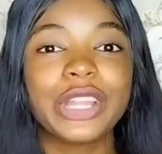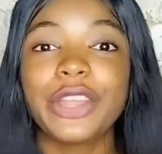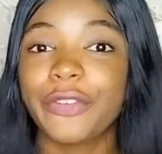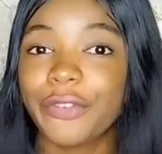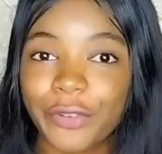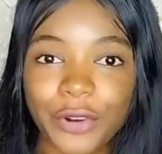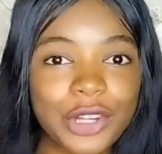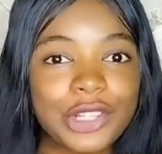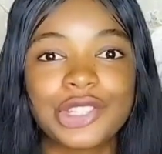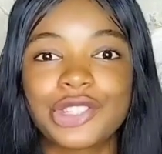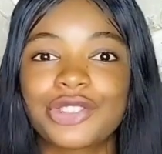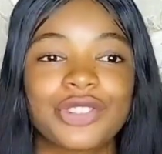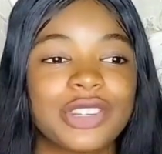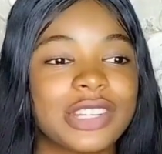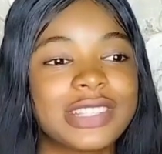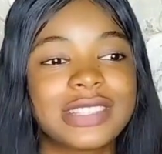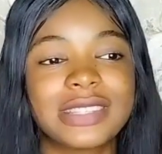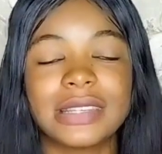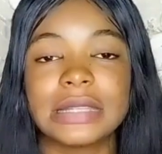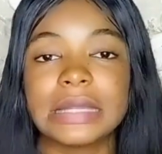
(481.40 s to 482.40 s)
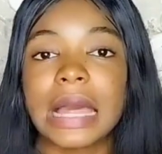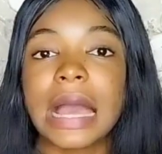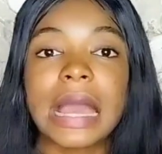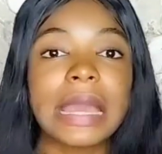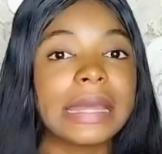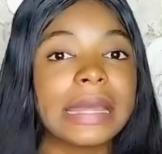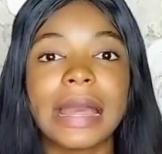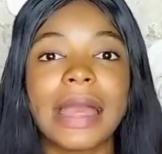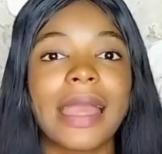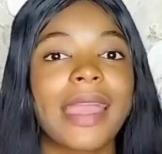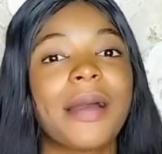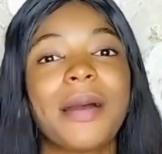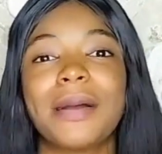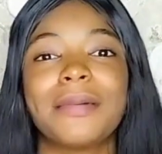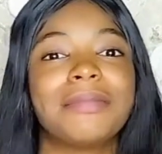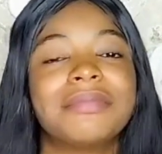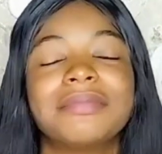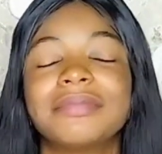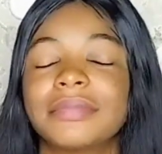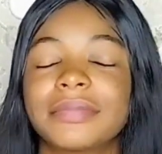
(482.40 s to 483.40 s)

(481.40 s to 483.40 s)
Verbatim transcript: really frustrating. I, I